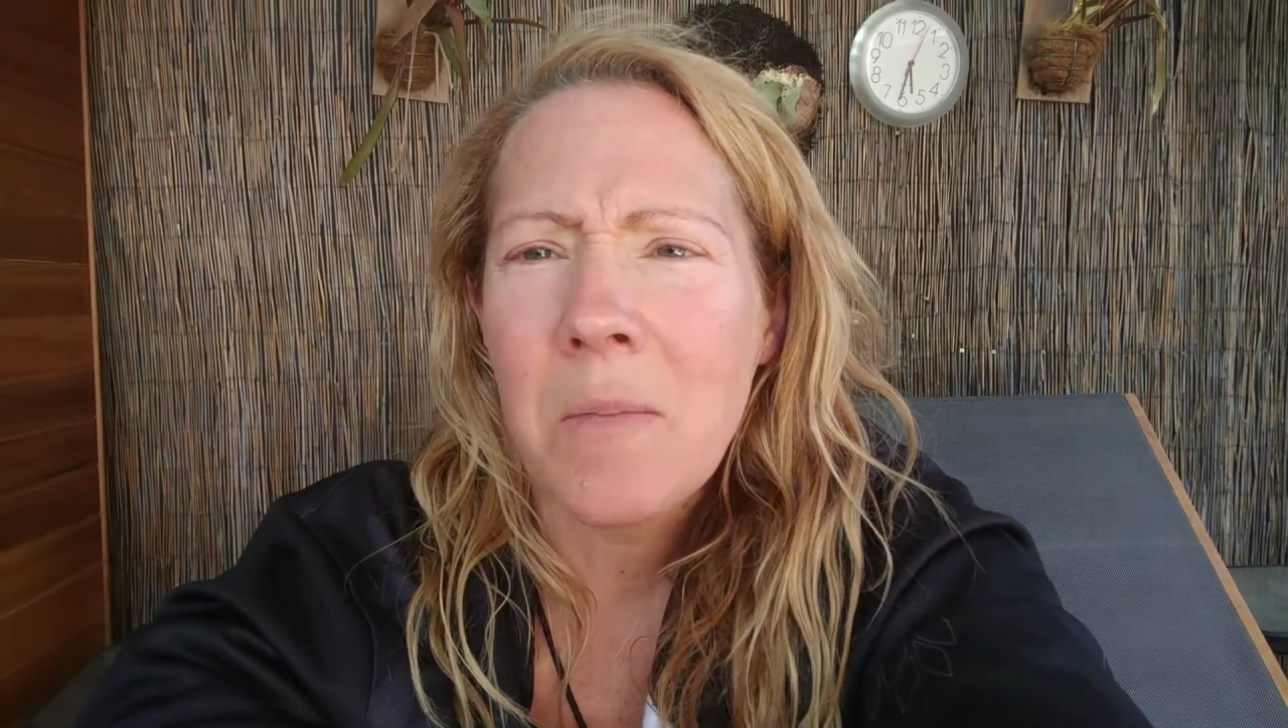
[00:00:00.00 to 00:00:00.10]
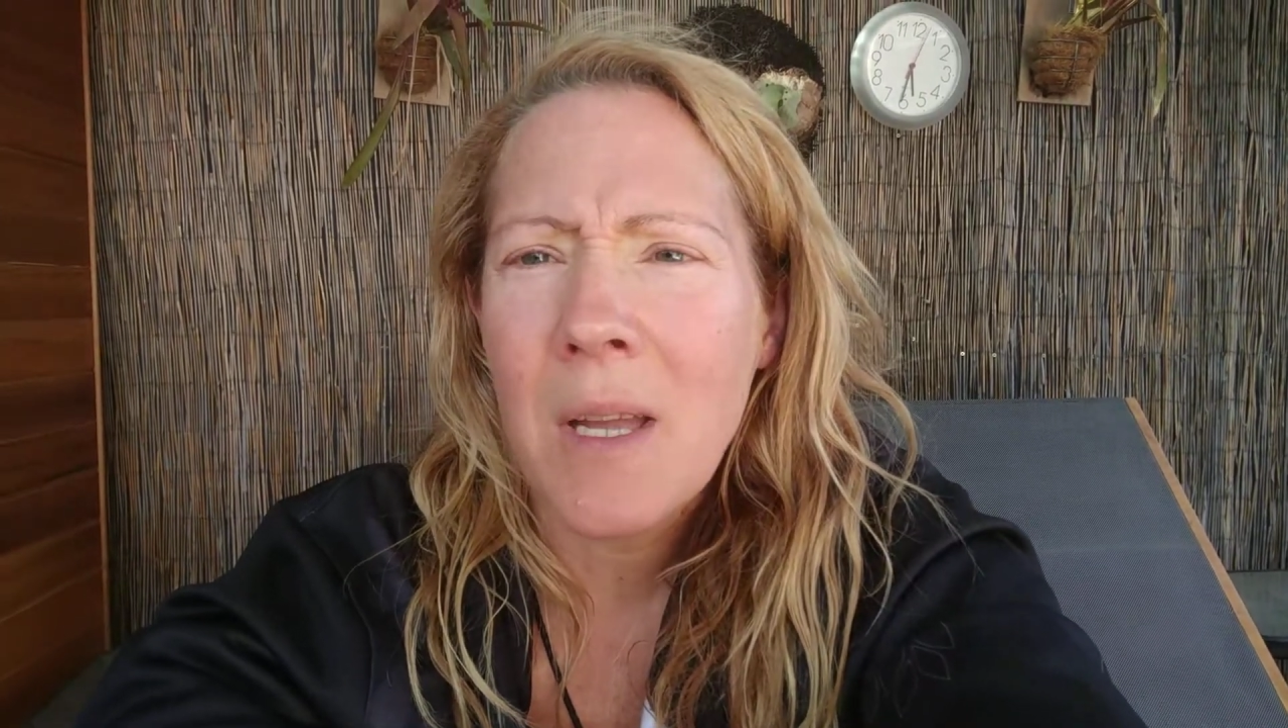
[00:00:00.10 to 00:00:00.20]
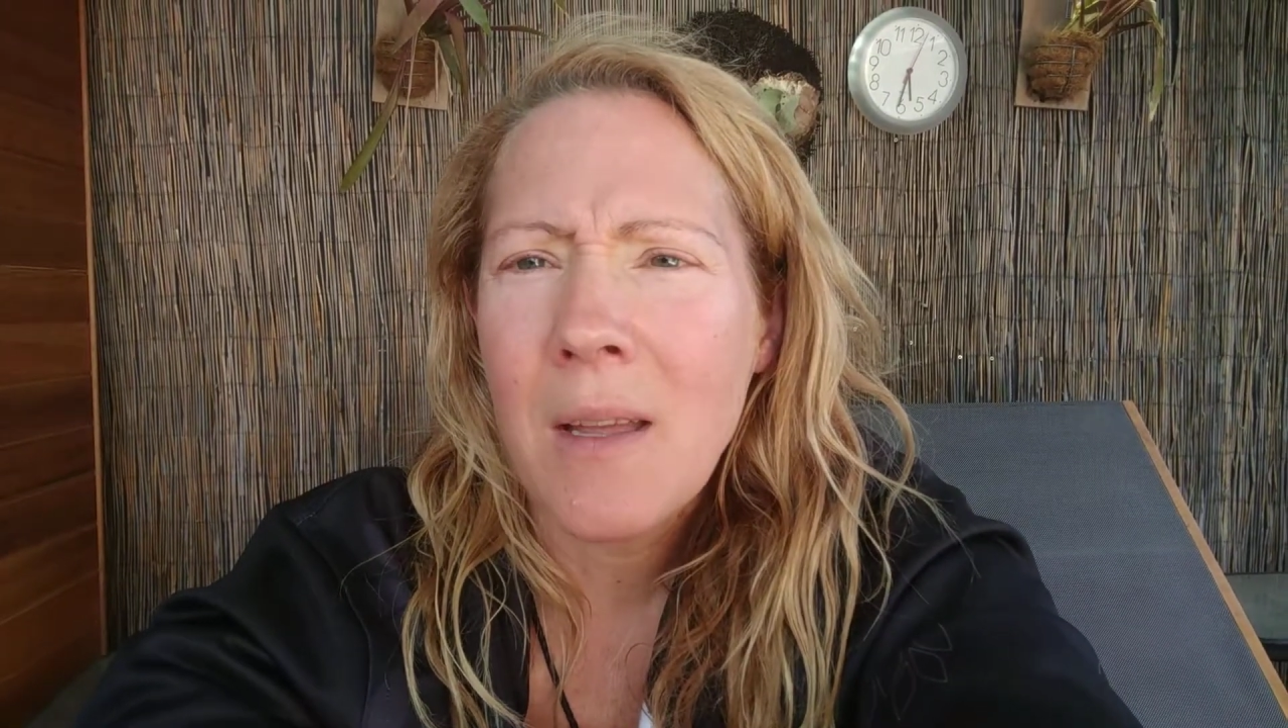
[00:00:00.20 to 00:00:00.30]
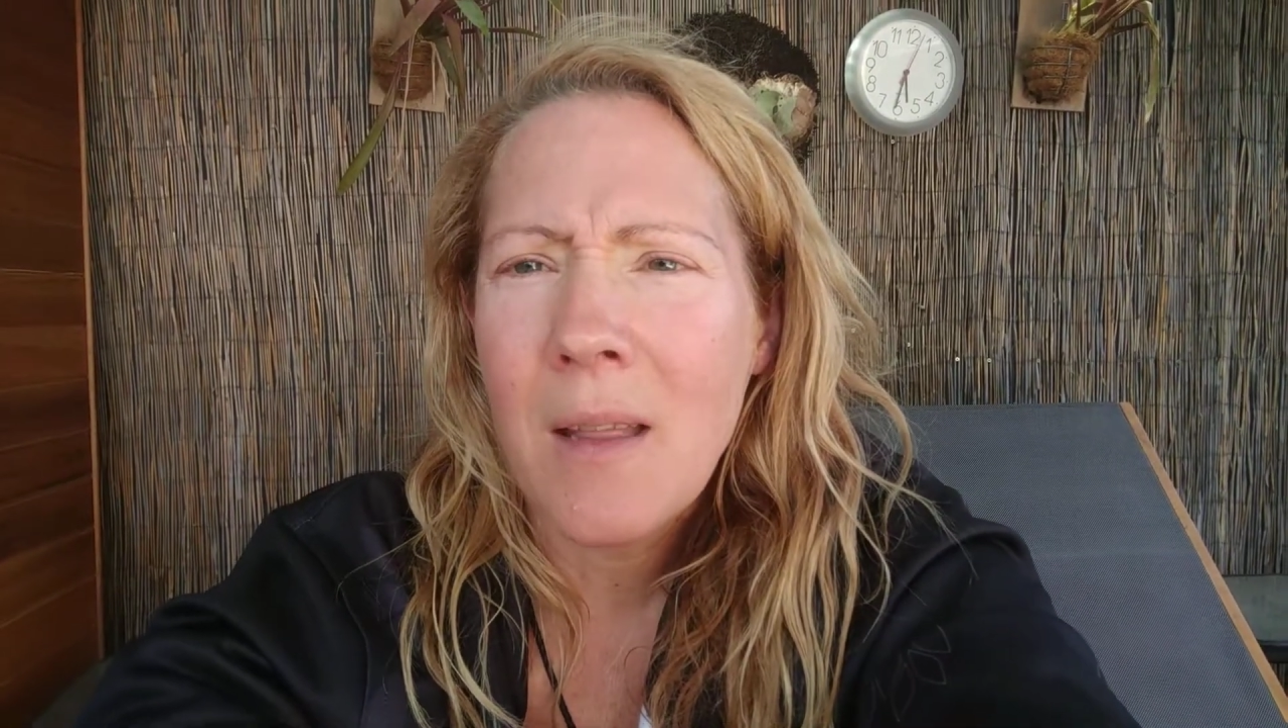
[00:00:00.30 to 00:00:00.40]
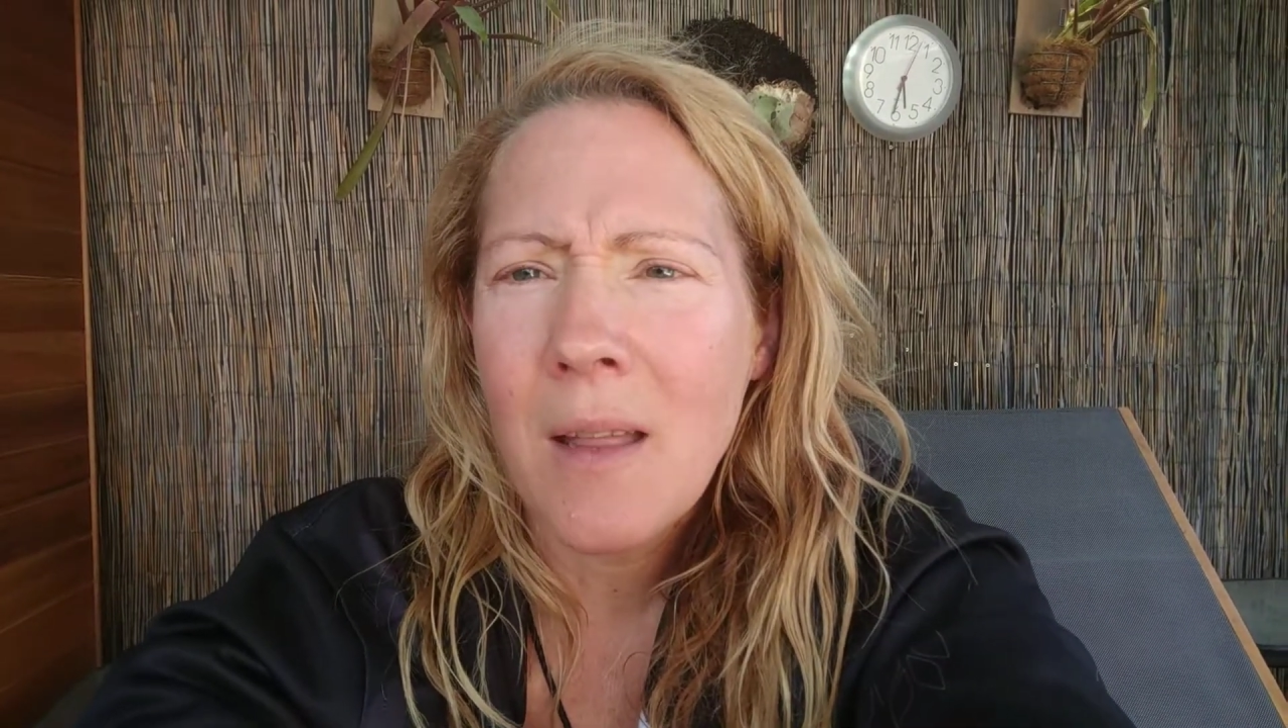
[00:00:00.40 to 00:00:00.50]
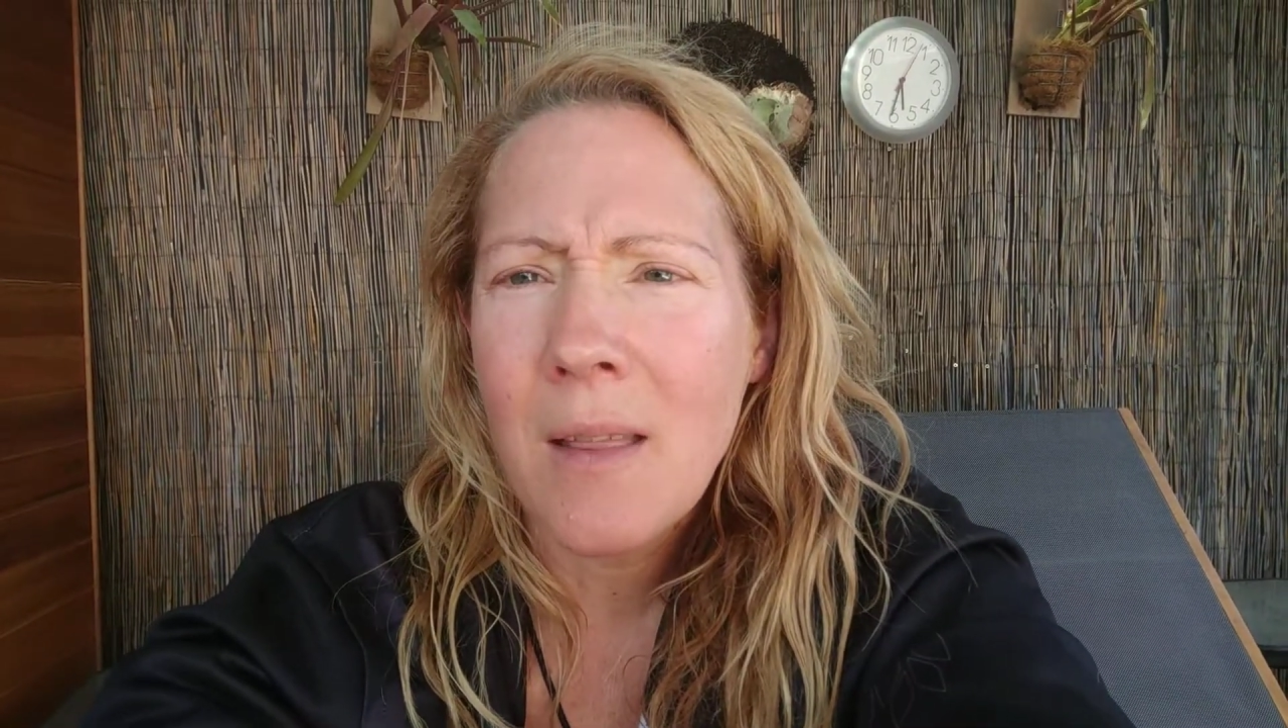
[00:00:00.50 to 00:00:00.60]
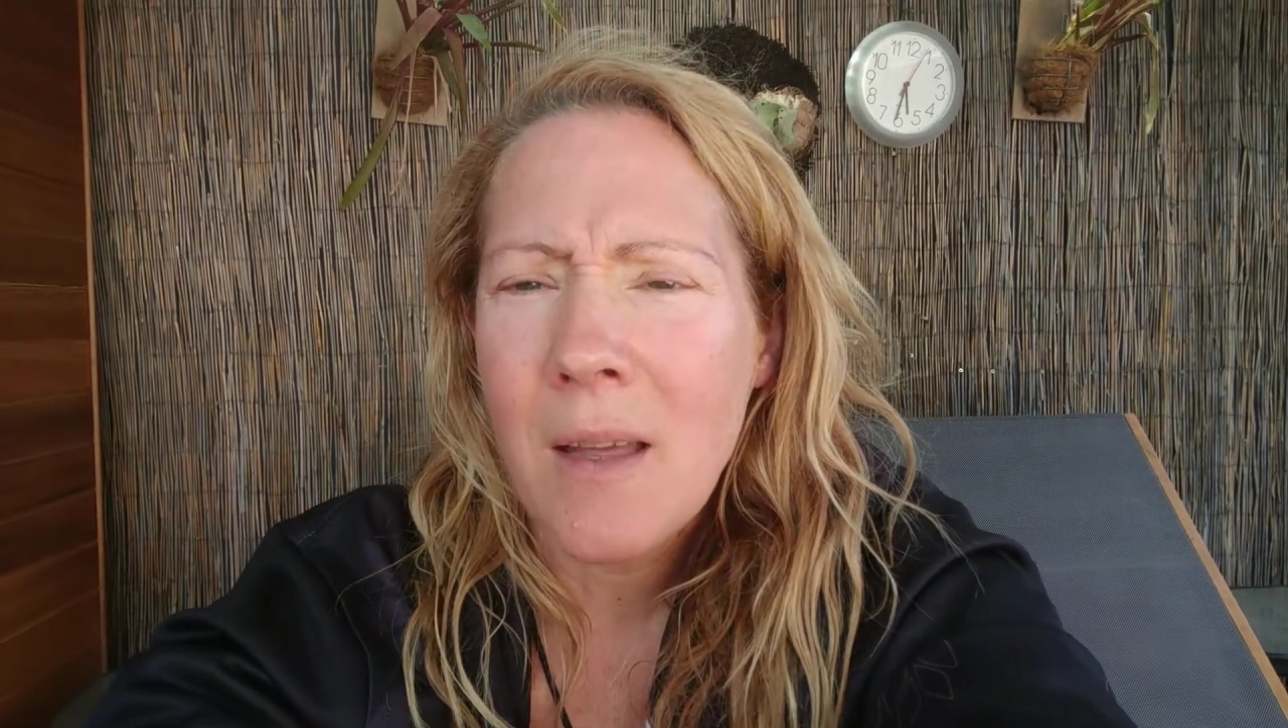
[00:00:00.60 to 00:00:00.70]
to me that